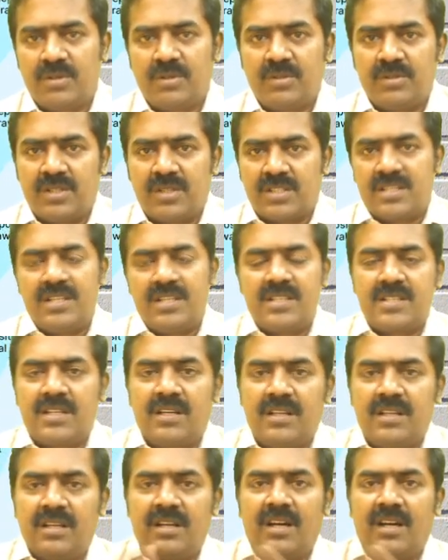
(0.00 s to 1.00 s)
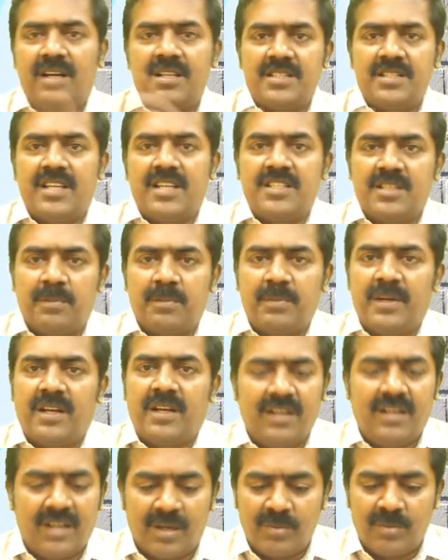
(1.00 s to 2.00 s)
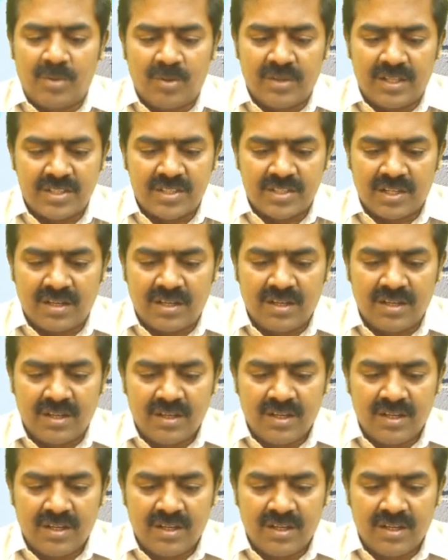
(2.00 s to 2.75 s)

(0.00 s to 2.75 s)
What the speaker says: Just insert the card, change the PIN and come out, that's all.